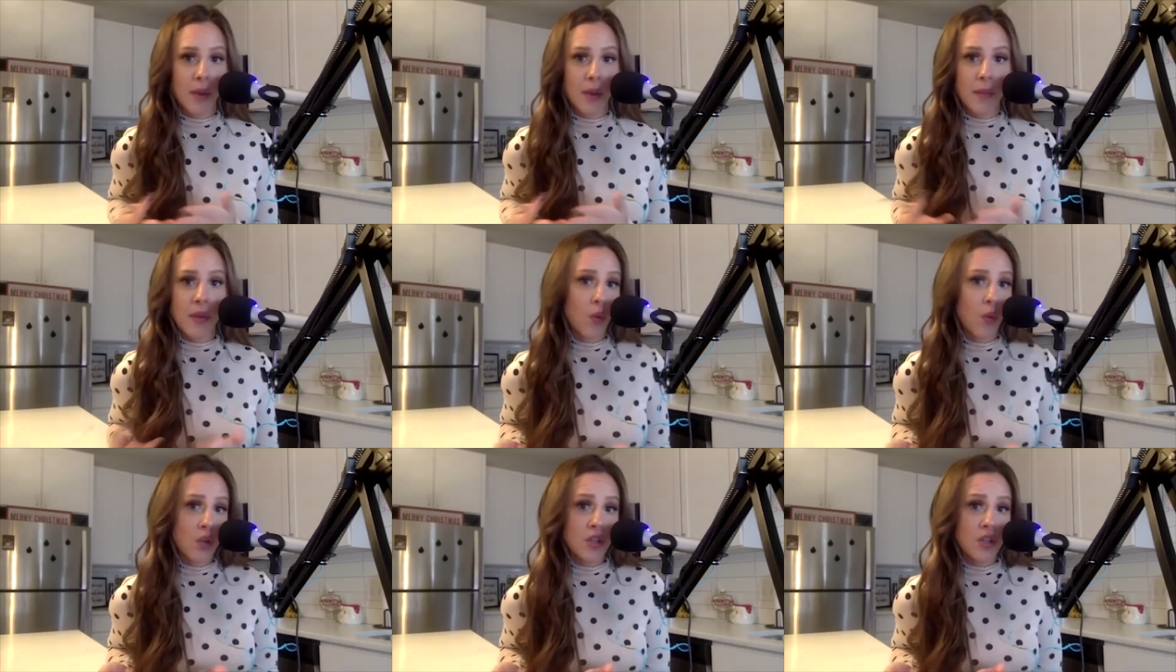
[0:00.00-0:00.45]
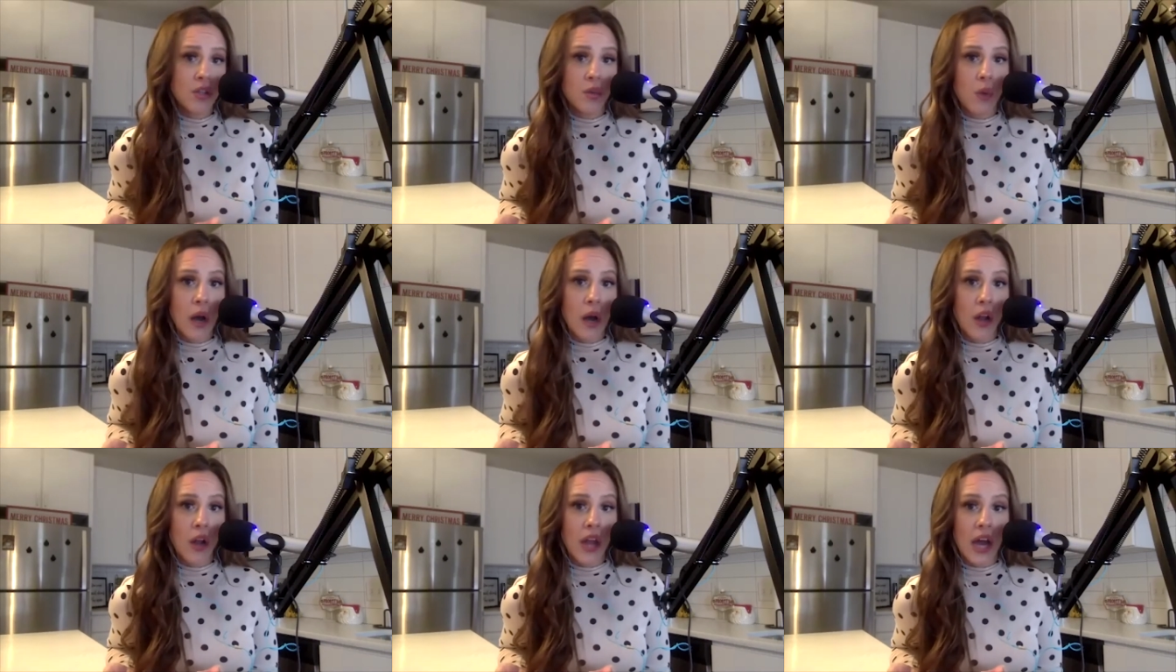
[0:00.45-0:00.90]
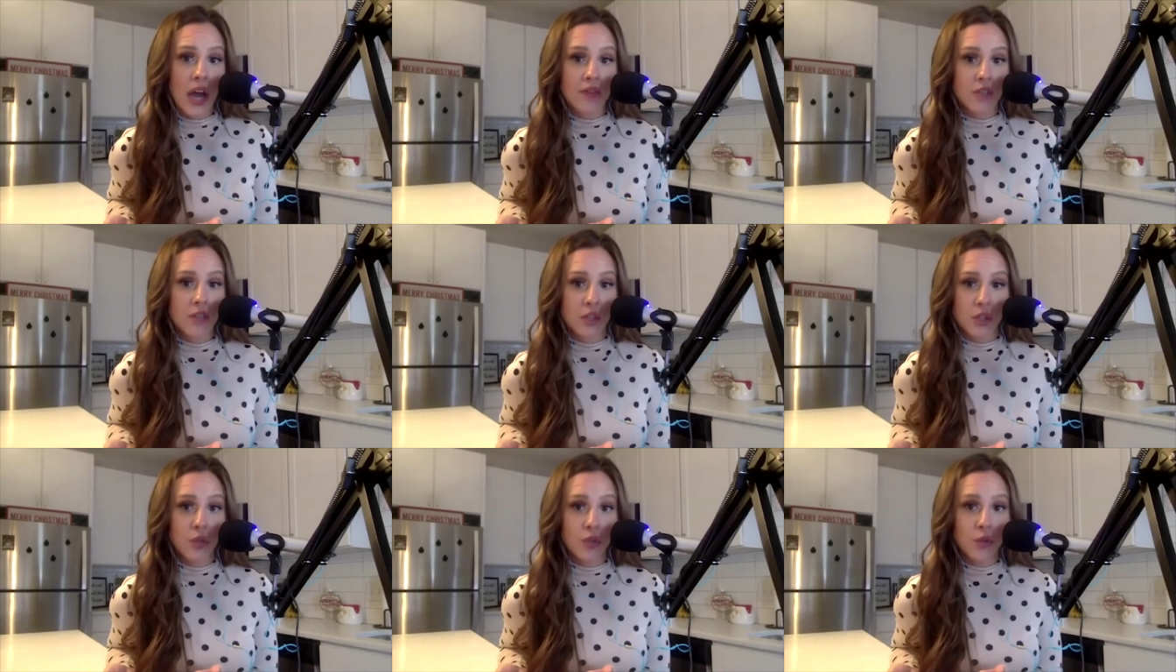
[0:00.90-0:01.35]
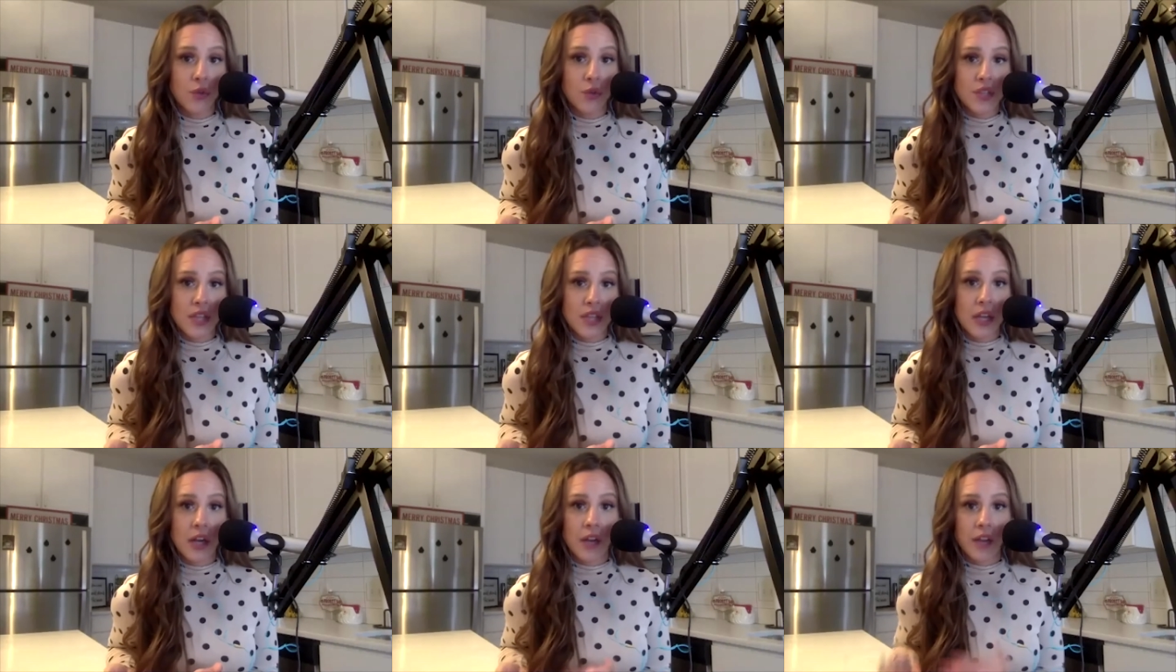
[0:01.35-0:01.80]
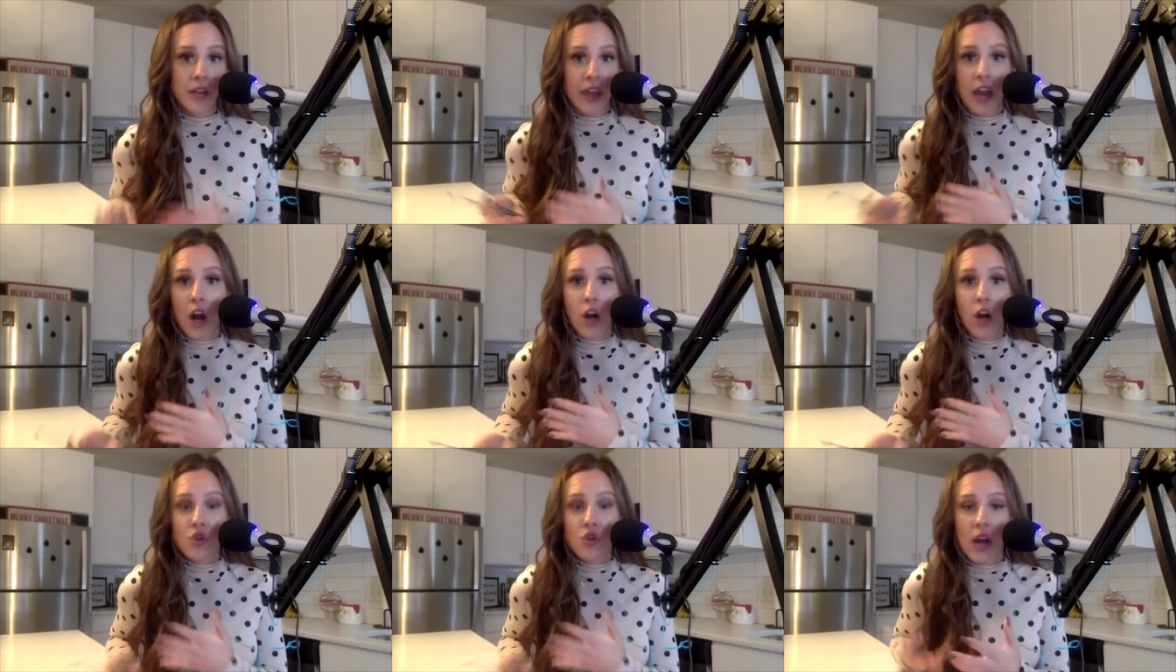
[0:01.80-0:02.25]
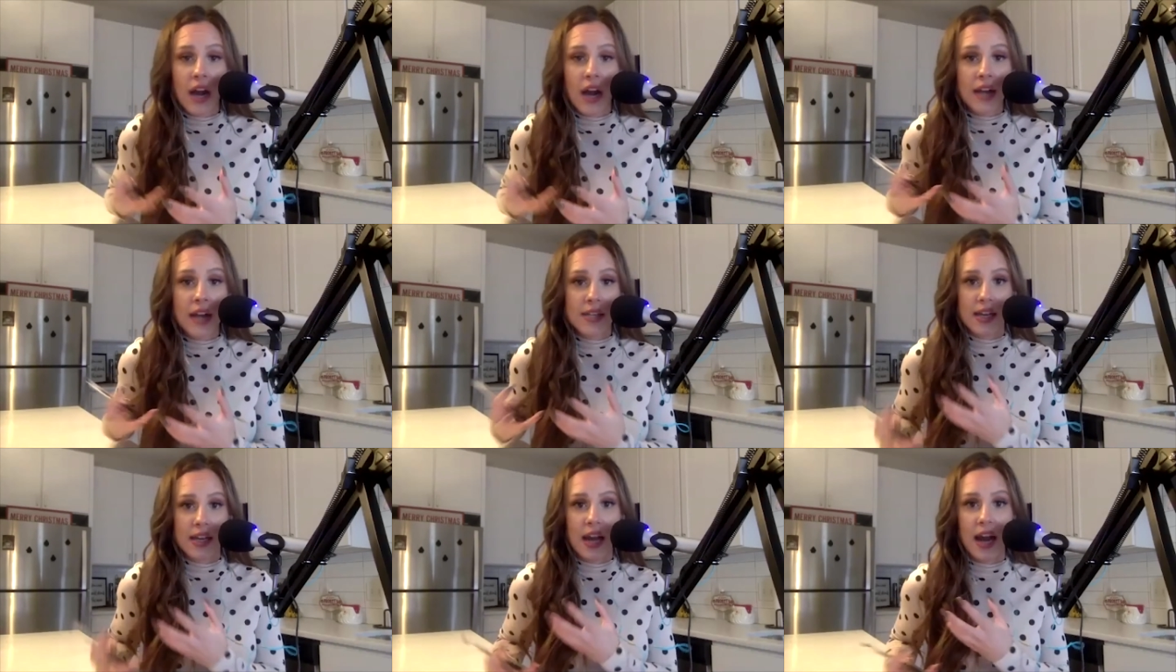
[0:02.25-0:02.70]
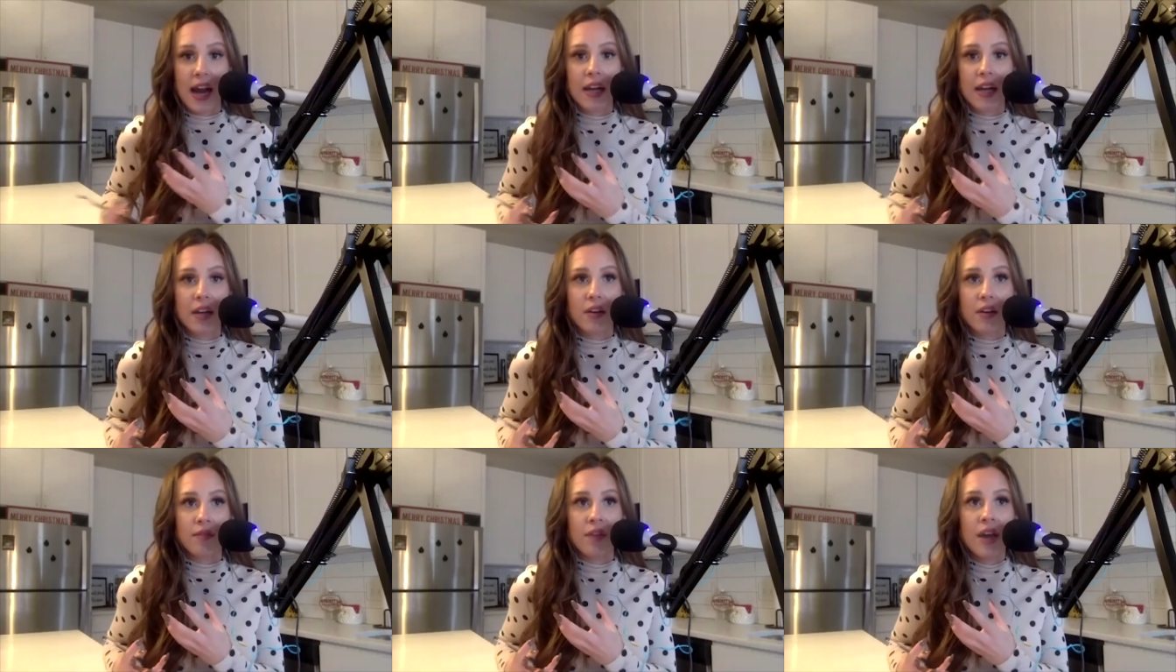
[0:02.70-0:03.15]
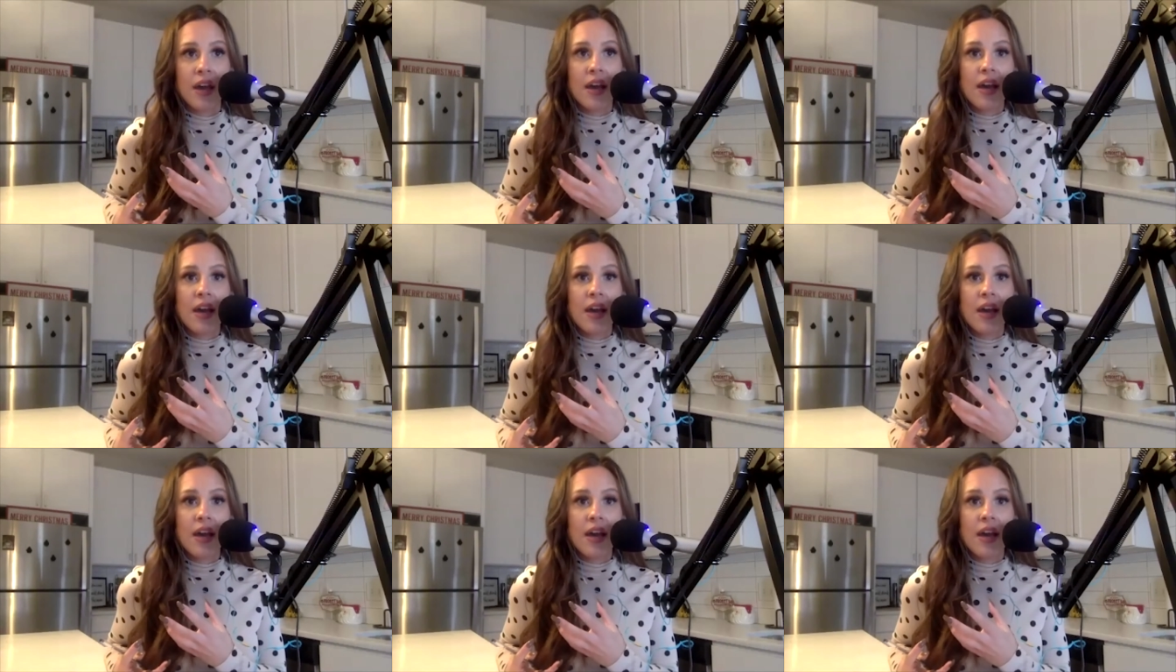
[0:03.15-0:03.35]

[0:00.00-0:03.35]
I mean, what do the Wild have to lose? They're they are trying to kind of